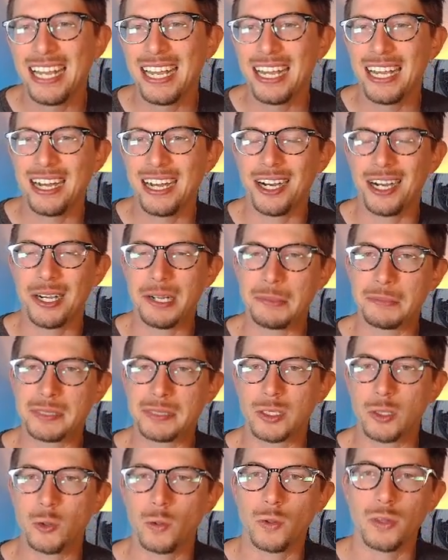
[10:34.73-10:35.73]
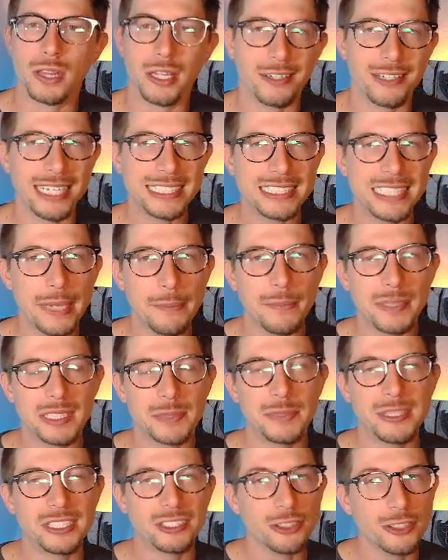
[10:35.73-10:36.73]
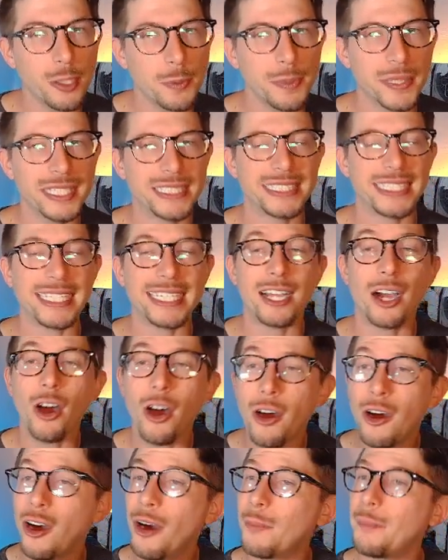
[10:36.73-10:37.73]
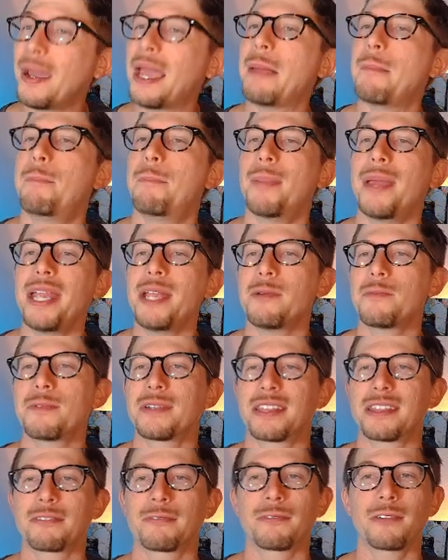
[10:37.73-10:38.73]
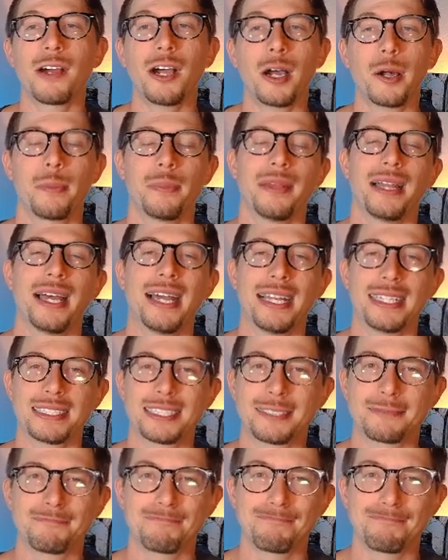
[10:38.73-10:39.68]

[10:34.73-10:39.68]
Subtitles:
So the Grass type must be Tropius. They call my bait with the Rock Blast.